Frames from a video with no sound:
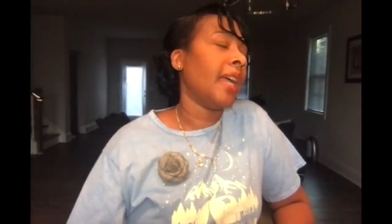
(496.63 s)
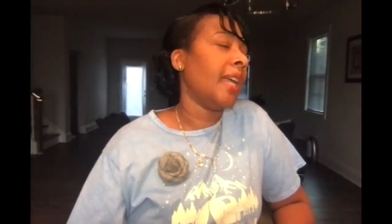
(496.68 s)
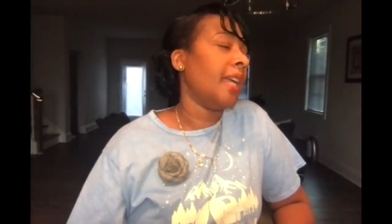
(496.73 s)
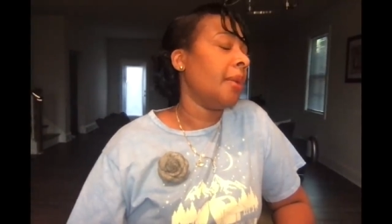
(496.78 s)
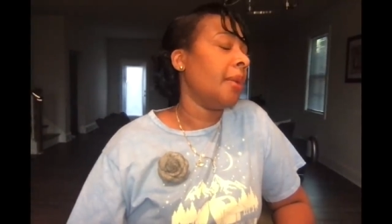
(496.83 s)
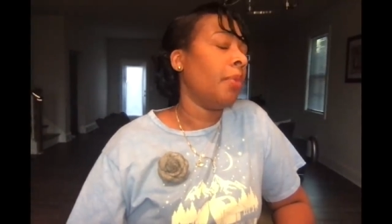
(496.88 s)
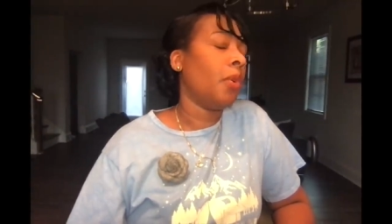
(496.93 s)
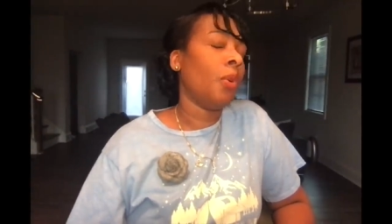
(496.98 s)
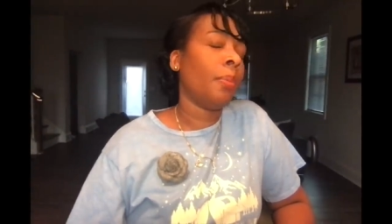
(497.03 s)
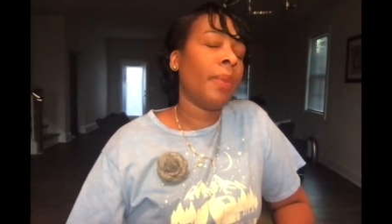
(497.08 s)
I
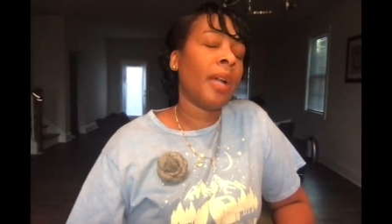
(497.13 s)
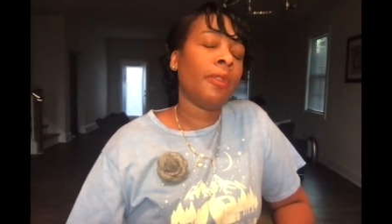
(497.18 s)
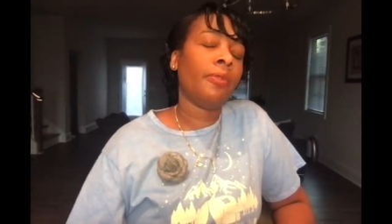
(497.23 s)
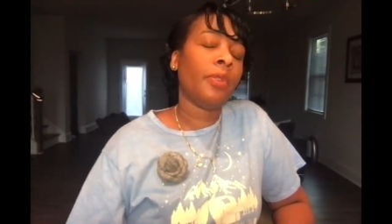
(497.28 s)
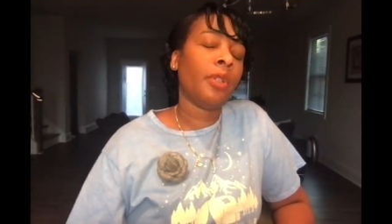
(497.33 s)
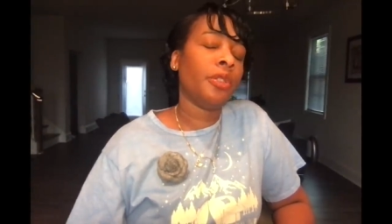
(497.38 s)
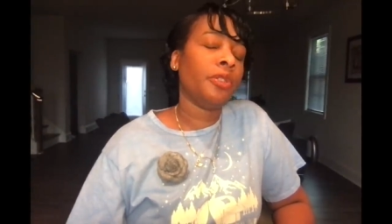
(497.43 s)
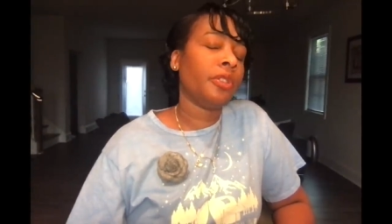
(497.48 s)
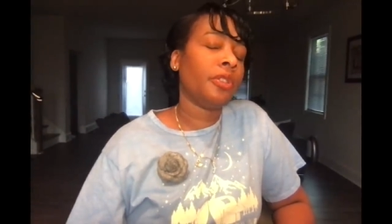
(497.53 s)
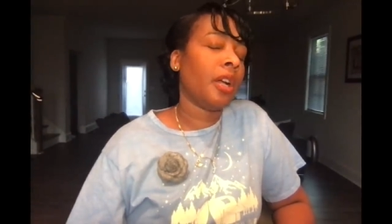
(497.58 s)
had bought my
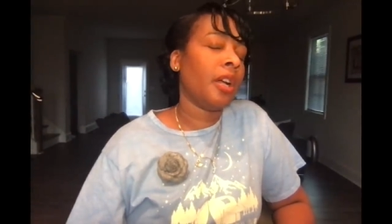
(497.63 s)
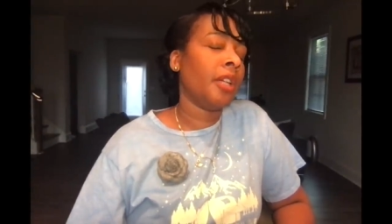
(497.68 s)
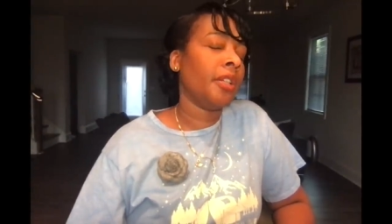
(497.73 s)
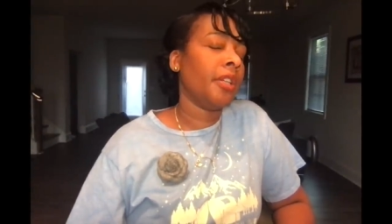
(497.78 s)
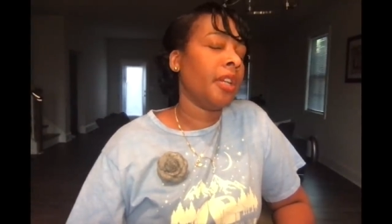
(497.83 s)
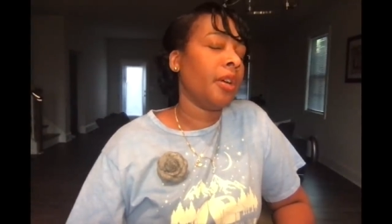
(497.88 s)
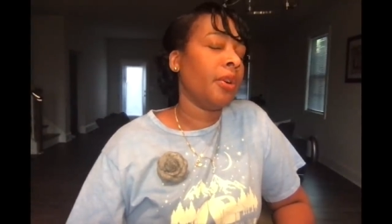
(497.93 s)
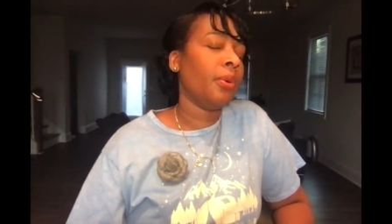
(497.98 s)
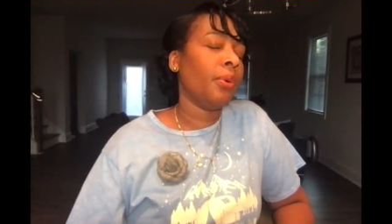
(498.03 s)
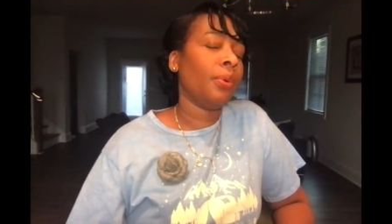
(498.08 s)
first
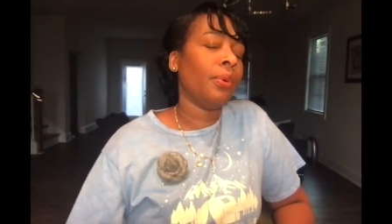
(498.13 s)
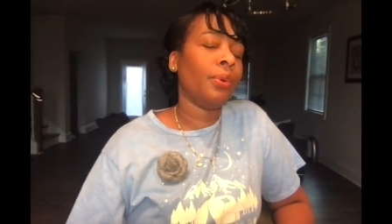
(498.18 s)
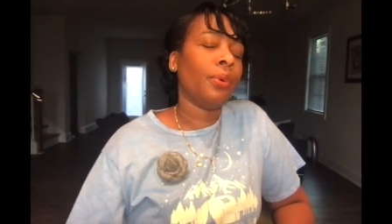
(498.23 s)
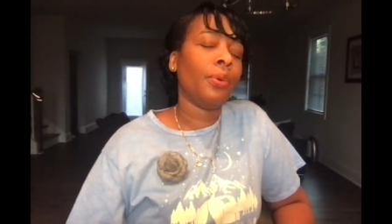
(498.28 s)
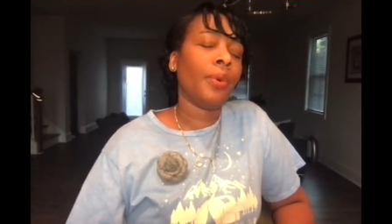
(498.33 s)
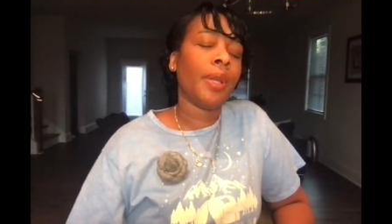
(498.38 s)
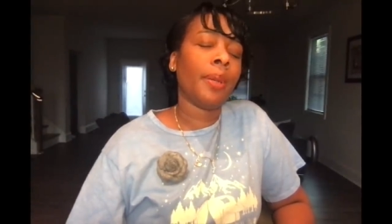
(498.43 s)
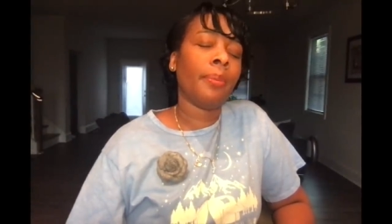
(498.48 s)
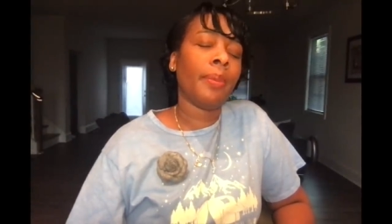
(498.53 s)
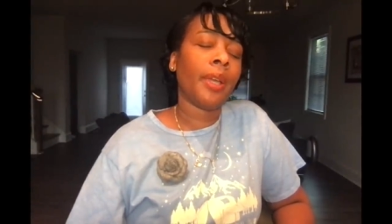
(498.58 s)
condo,
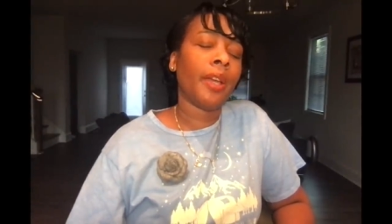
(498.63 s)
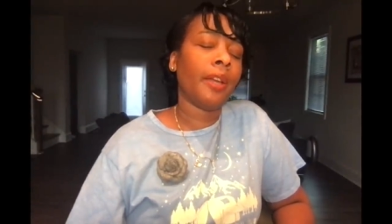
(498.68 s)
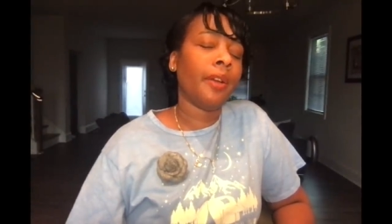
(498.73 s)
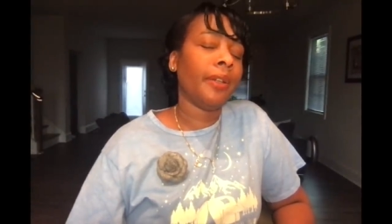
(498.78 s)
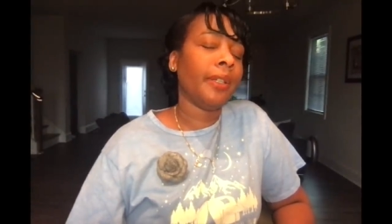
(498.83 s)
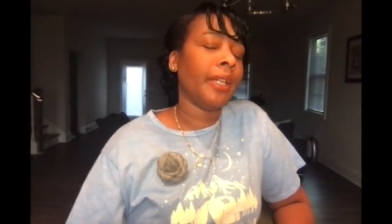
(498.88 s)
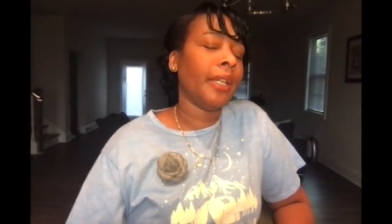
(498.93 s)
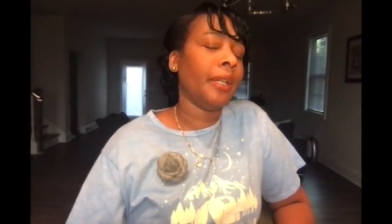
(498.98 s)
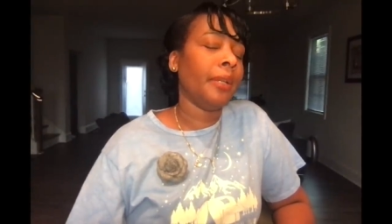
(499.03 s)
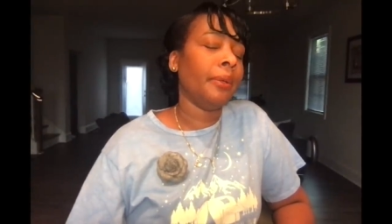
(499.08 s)
ooh, in
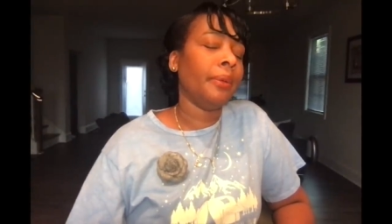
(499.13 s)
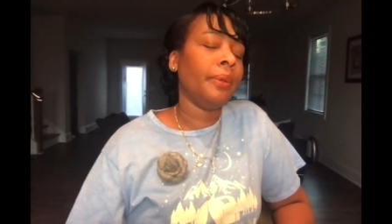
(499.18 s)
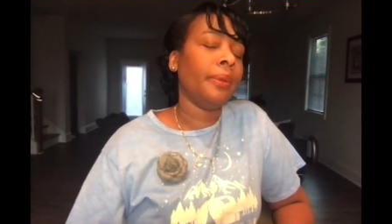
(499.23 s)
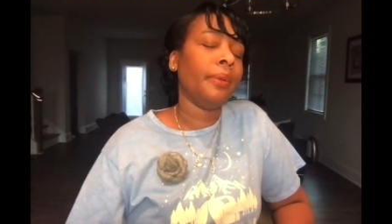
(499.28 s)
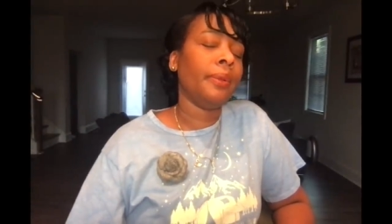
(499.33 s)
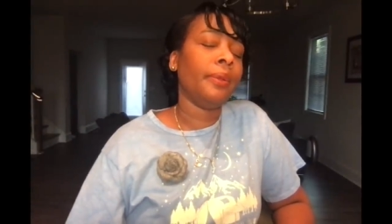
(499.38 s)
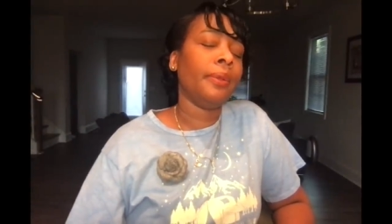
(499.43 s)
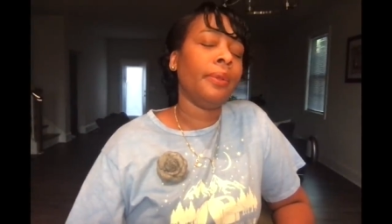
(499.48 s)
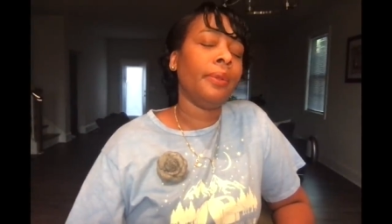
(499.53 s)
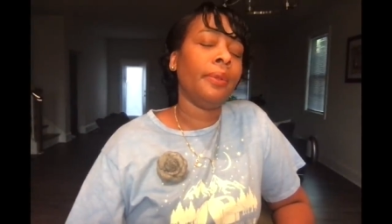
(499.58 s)
Maryland.
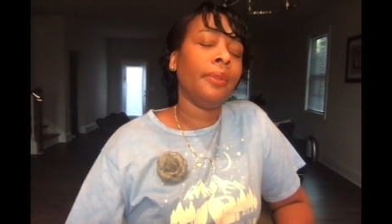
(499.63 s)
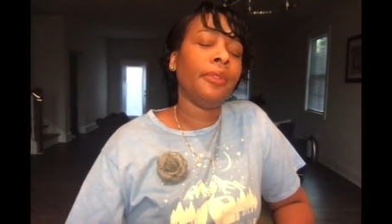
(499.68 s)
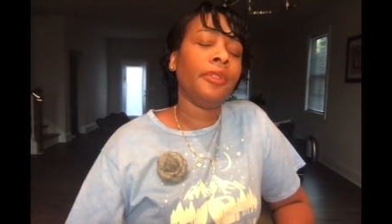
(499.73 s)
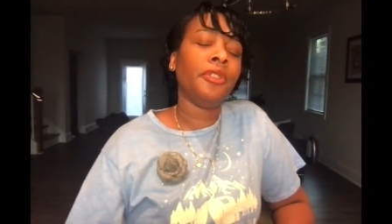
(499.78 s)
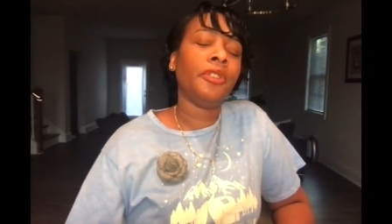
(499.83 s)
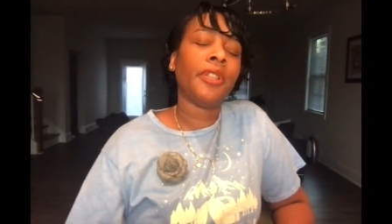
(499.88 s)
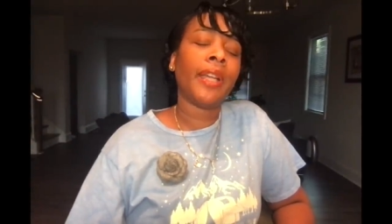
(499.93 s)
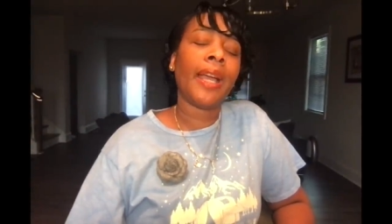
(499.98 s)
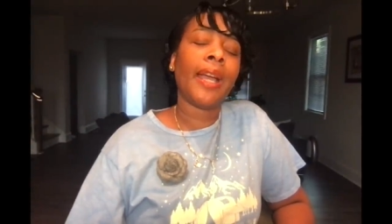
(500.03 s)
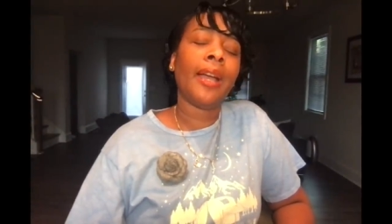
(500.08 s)
Ooh,
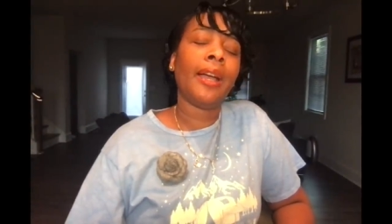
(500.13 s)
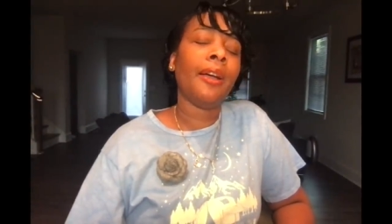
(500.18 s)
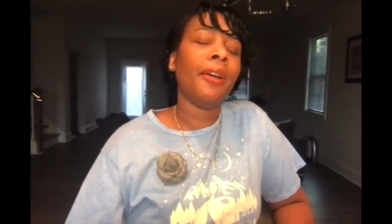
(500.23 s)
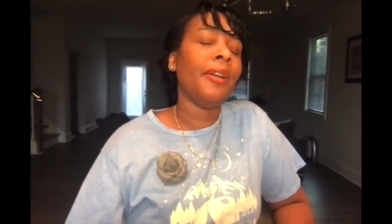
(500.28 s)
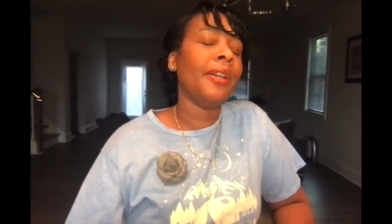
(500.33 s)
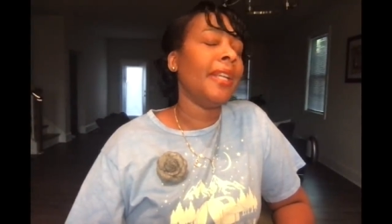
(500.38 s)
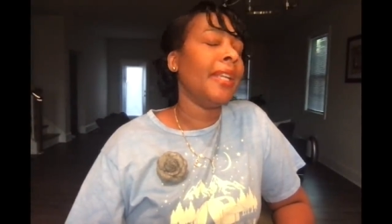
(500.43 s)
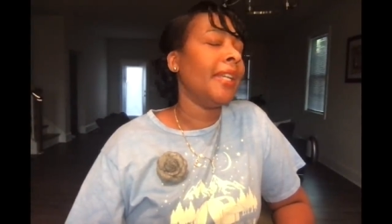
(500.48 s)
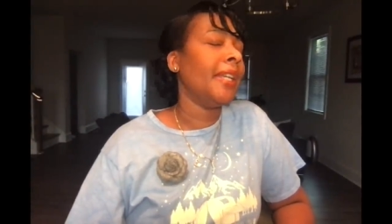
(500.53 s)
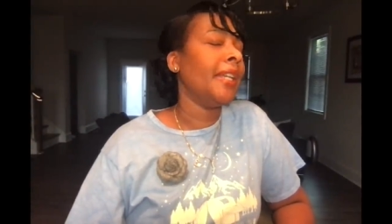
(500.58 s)

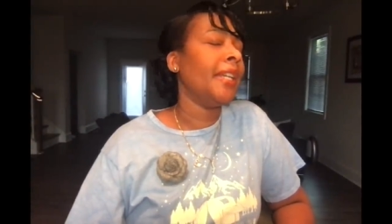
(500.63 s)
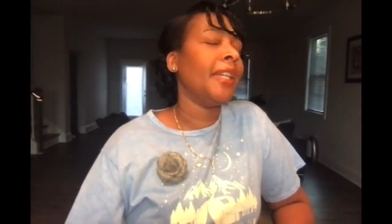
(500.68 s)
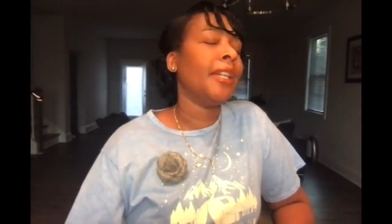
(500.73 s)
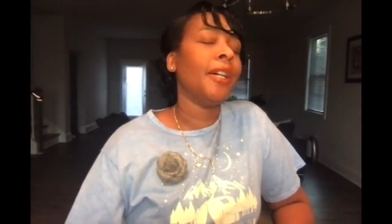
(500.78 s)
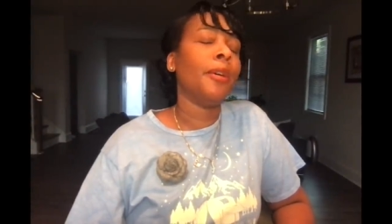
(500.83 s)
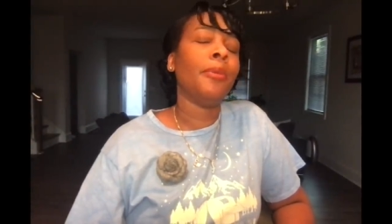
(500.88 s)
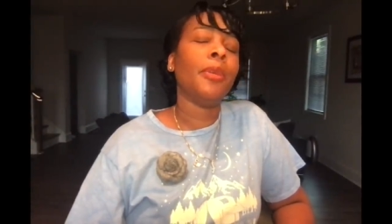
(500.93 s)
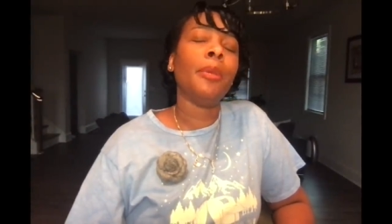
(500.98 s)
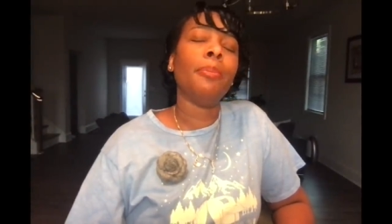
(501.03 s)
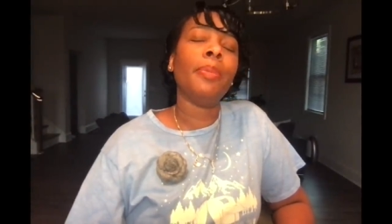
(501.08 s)
child, They here
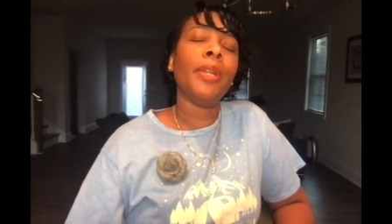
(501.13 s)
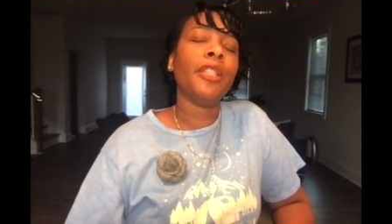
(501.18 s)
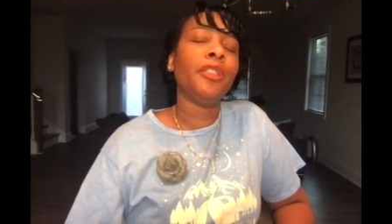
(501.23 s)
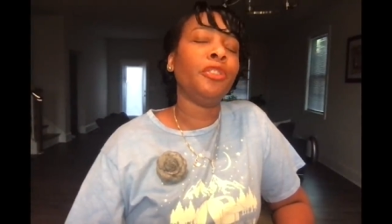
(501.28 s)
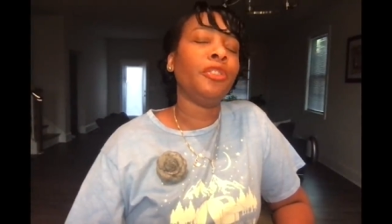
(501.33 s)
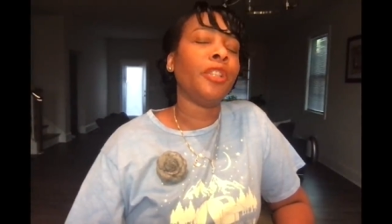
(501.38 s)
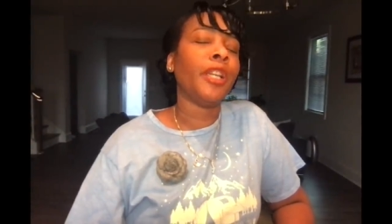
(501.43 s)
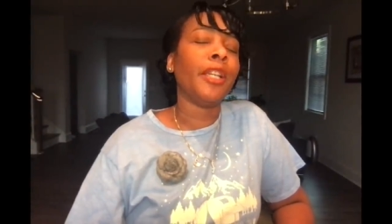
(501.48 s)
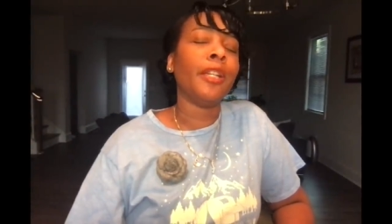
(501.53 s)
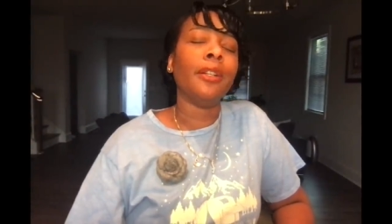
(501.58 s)
come the
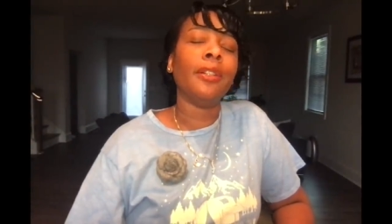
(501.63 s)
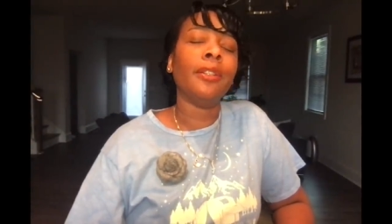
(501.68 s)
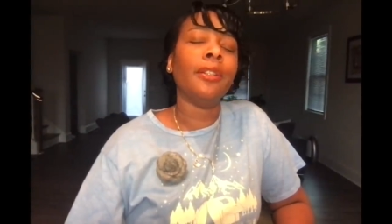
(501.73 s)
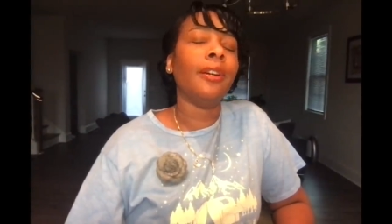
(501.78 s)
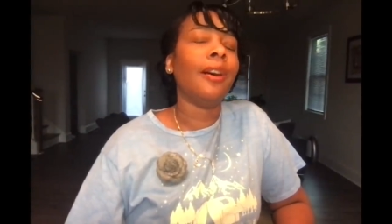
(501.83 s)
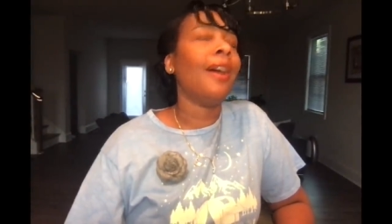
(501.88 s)
big shaker.